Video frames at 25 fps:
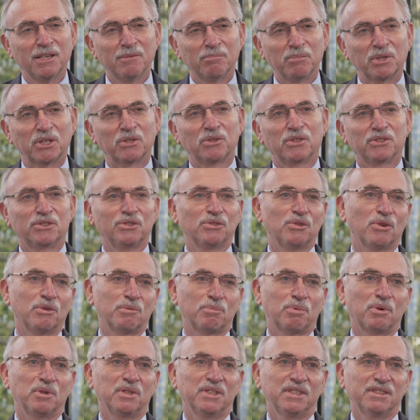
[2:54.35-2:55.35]
because you don't
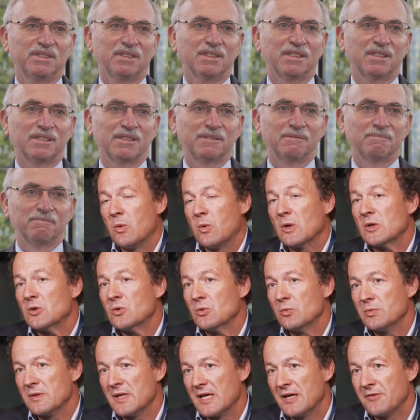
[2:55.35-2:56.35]
police it. What
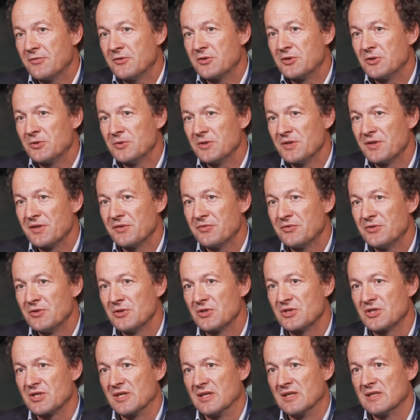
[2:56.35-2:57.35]
do we have to do in the
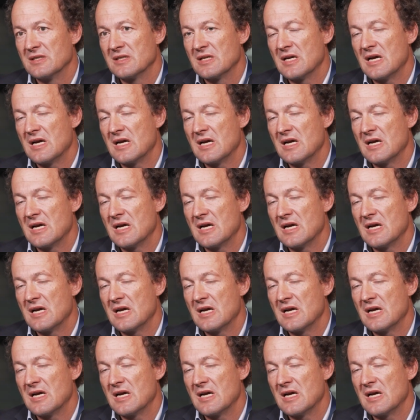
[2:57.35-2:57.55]
future?